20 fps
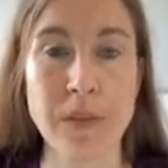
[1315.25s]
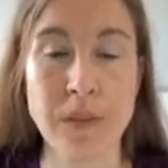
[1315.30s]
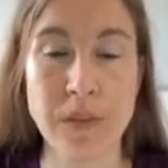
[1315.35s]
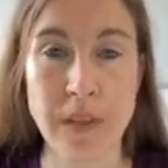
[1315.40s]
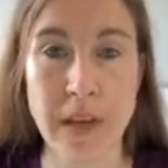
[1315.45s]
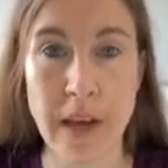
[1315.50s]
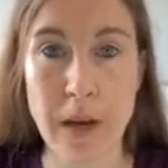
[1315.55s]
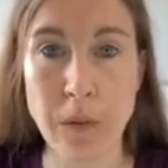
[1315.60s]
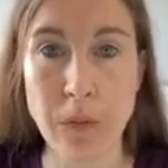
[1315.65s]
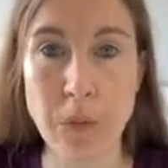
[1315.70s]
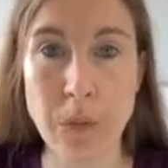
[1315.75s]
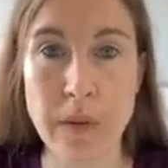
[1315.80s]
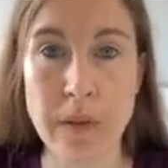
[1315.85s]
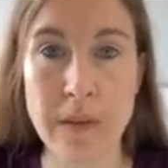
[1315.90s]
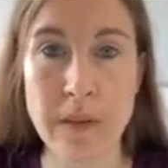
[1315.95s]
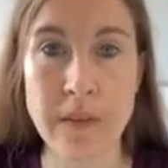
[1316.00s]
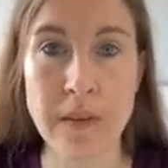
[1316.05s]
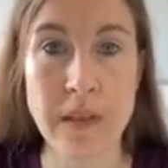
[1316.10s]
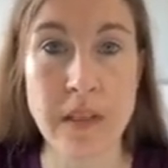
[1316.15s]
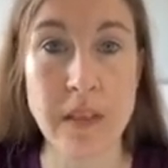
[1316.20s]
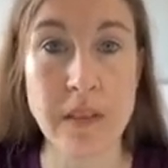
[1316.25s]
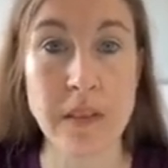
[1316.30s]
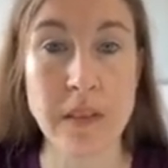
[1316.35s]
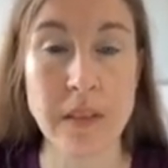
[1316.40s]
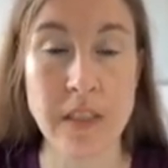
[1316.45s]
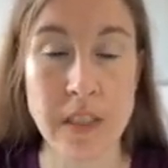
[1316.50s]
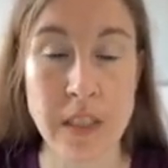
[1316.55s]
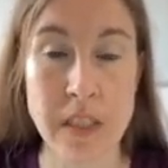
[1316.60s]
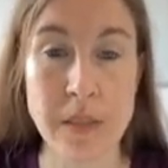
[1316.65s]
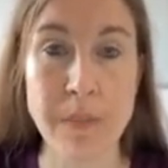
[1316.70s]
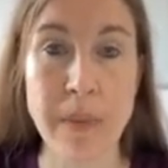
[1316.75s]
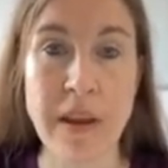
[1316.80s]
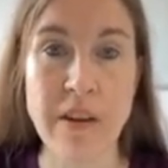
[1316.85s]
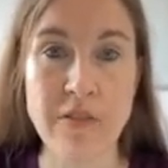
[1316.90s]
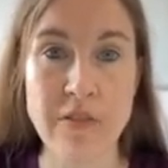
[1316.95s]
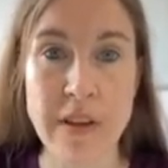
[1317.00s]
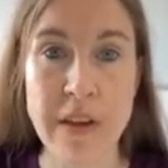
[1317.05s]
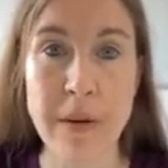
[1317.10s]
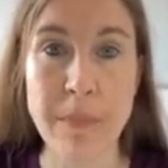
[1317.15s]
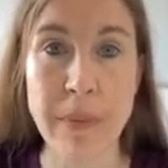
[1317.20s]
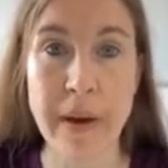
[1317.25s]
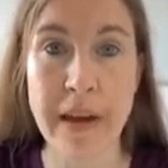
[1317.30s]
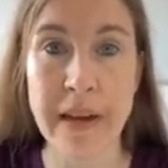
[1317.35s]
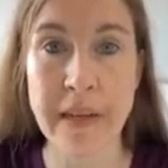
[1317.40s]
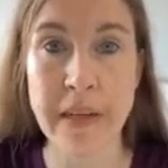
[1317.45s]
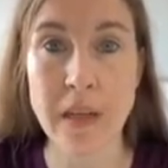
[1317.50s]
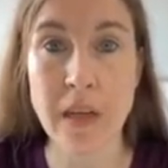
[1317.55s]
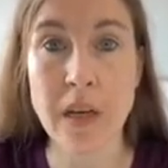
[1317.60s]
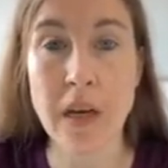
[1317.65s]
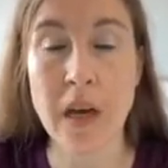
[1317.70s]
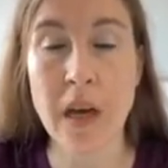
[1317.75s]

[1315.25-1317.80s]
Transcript: to help with the dysmenorrhea pain